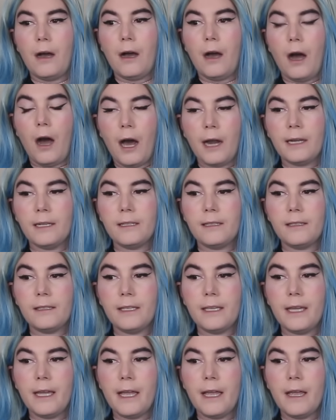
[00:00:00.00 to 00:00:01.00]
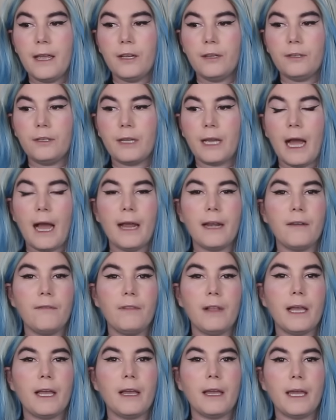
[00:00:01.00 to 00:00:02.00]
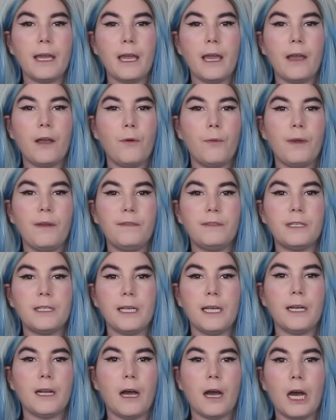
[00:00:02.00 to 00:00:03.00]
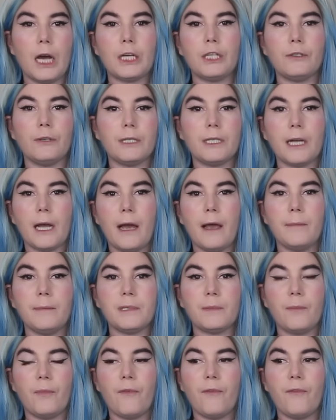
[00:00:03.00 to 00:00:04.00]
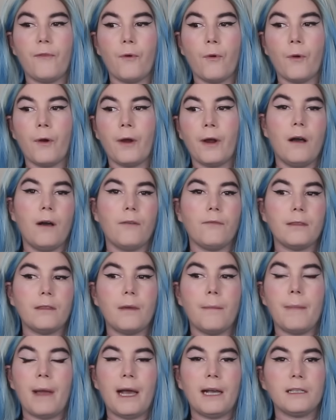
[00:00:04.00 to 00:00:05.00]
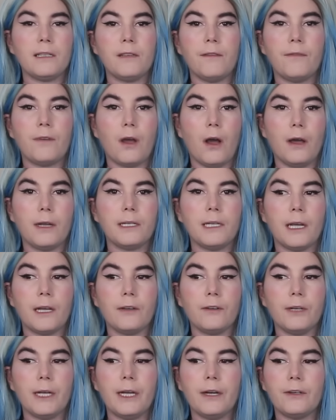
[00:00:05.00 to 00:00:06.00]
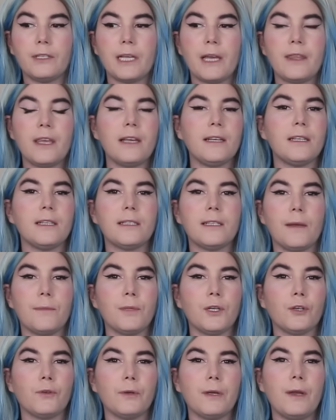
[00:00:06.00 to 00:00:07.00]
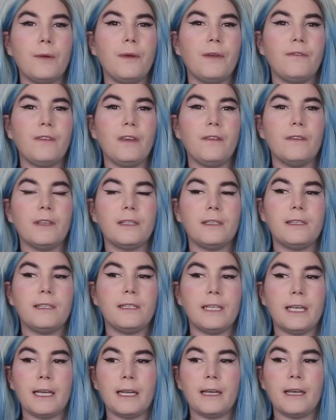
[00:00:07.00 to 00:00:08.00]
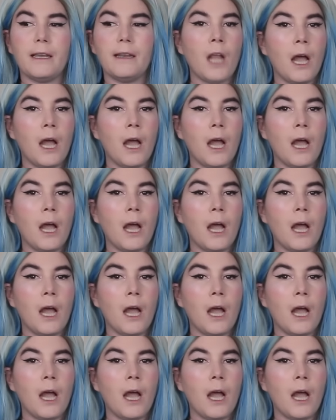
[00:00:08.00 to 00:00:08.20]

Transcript: honestly, kind of like a gig we've seen 100 times before of the massive content creators. I think to some degree we've even seen it,